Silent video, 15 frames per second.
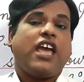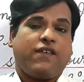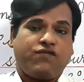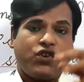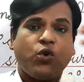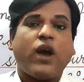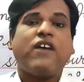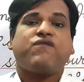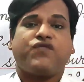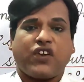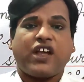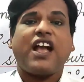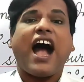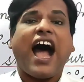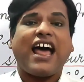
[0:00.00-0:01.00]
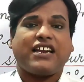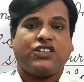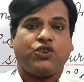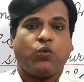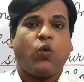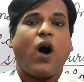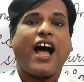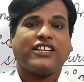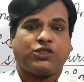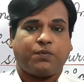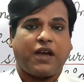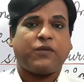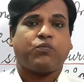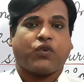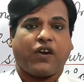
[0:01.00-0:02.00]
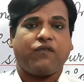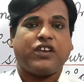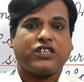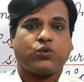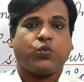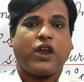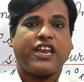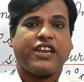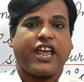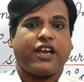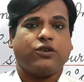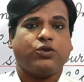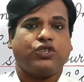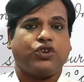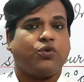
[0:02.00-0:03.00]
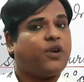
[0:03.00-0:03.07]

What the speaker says: If you have forgotten to watch my previous videos,